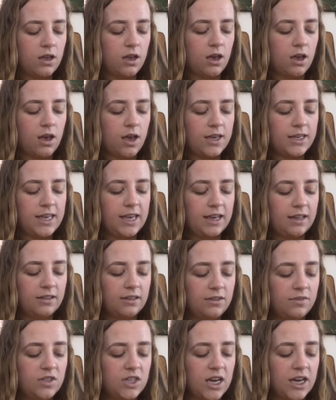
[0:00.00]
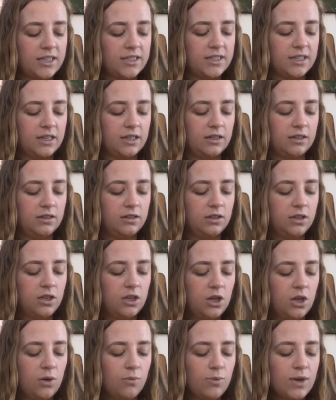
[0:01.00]
I can't leave Tyson.
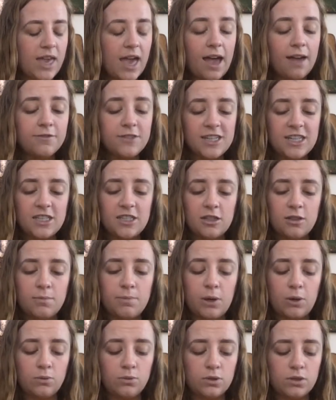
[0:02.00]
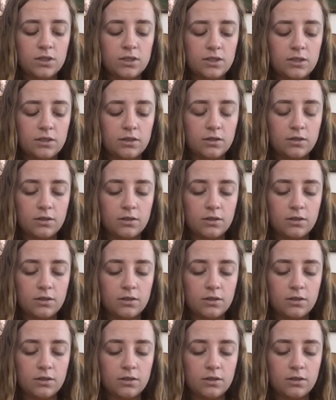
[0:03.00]
We have to get to the boats.